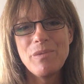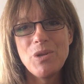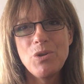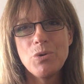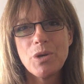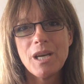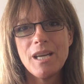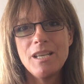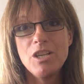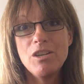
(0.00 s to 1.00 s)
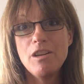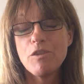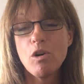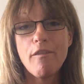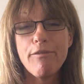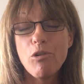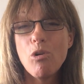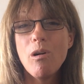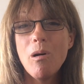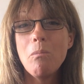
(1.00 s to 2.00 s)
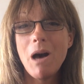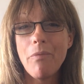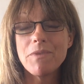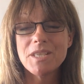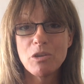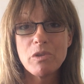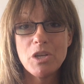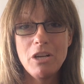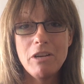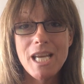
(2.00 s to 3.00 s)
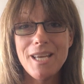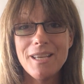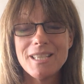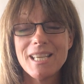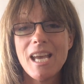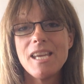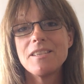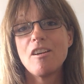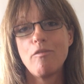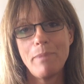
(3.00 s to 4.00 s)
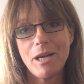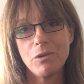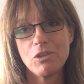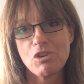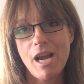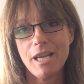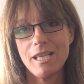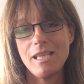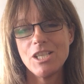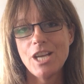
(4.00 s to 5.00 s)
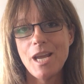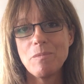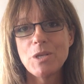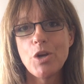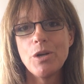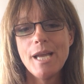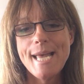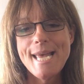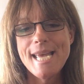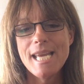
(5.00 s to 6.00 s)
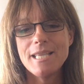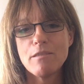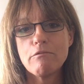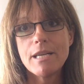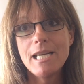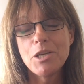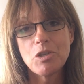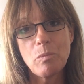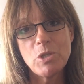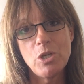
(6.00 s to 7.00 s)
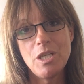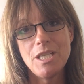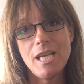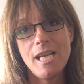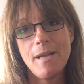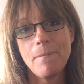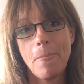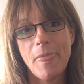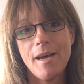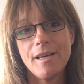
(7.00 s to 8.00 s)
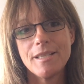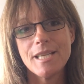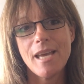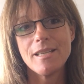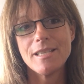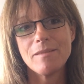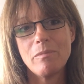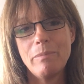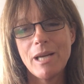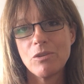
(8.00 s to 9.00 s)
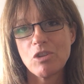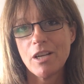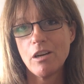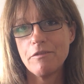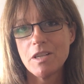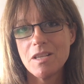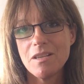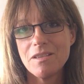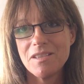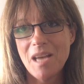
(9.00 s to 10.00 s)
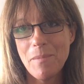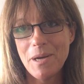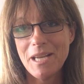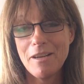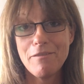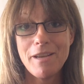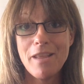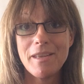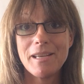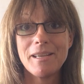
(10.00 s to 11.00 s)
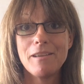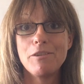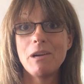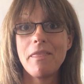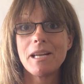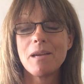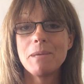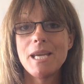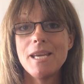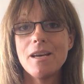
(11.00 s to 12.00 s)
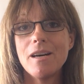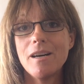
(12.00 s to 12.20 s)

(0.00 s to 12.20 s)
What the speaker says: you've got 4 months till the new year to get yourself back on track and in shape. So it's a really good opportunity to get back on track after the summer. Now, if you're anything like me,